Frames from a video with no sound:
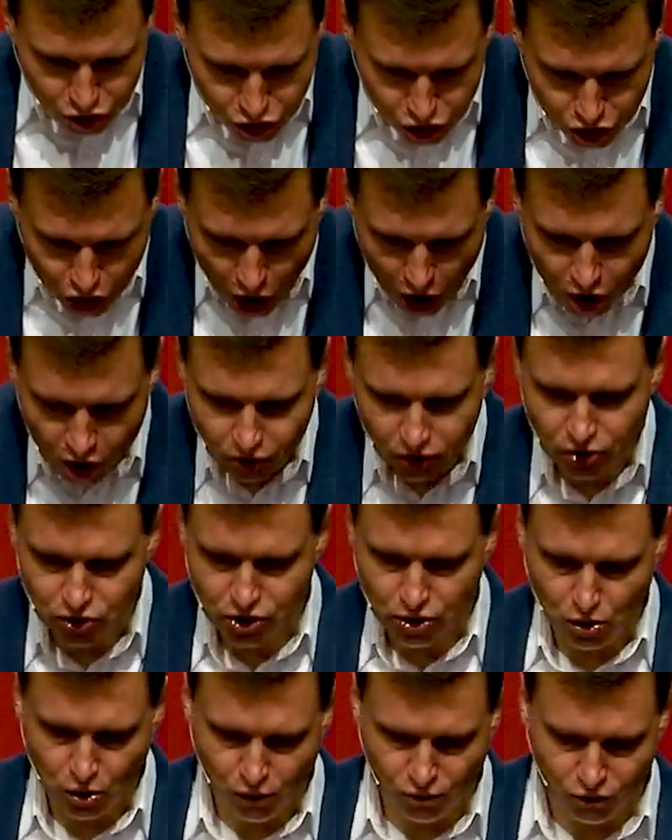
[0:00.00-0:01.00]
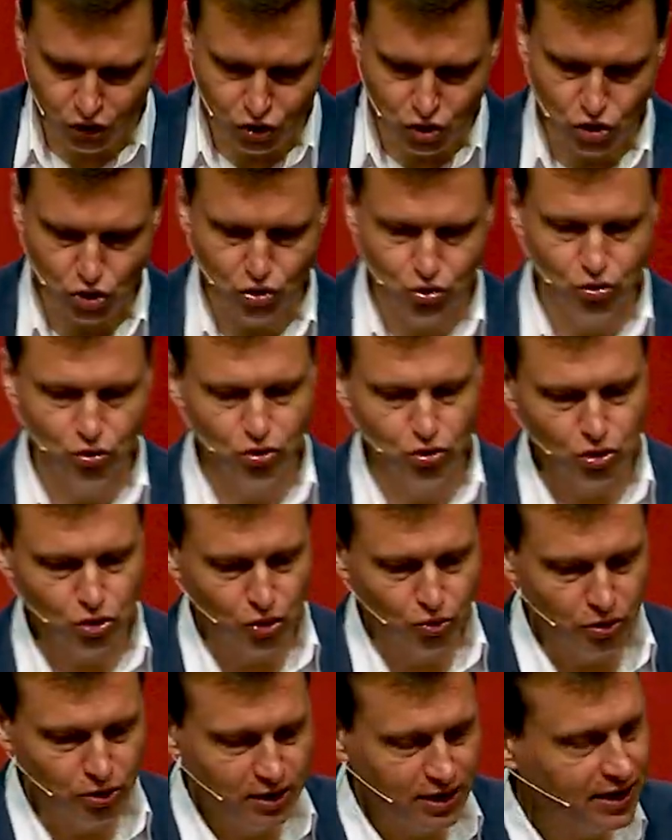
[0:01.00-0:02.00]
darkness of a new
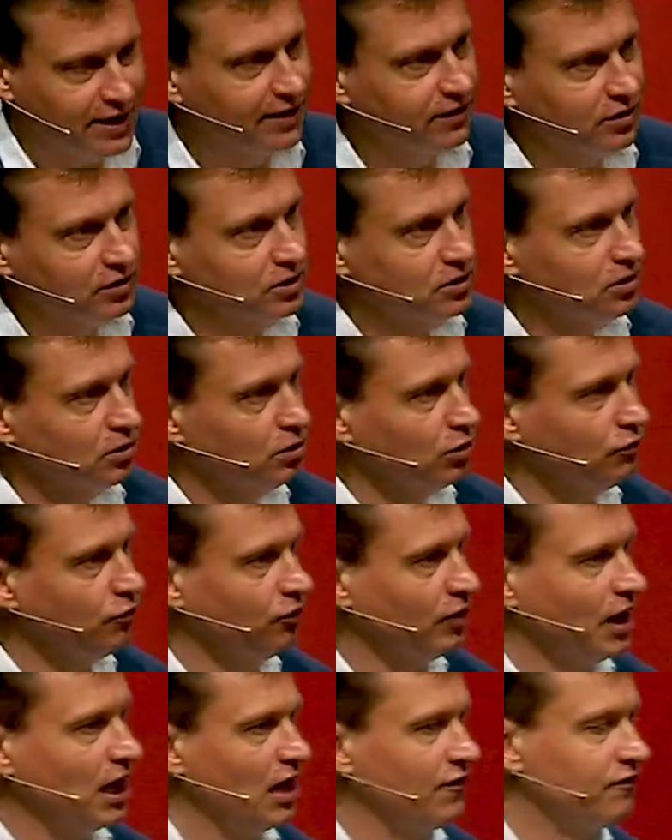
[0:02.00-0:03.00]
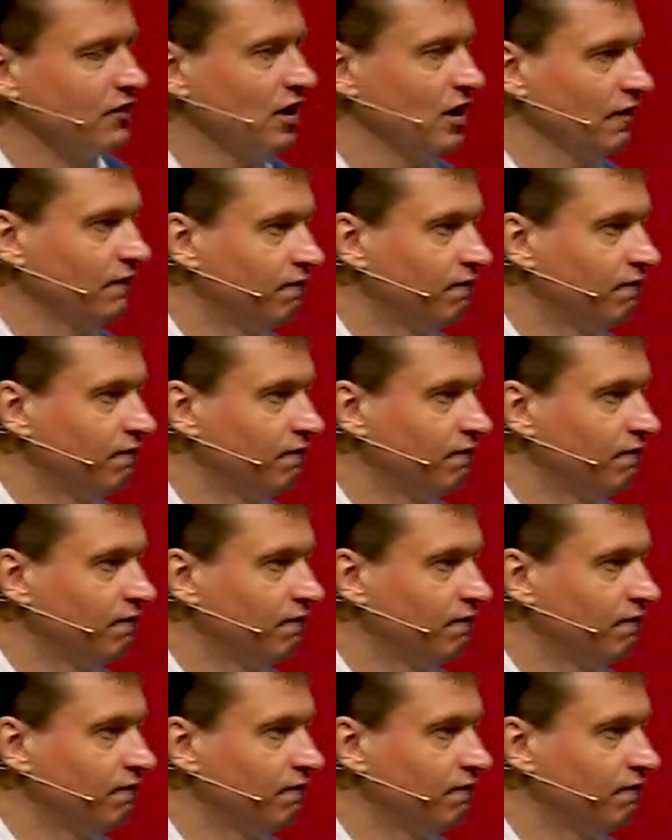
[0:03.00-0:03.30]
reality of life, a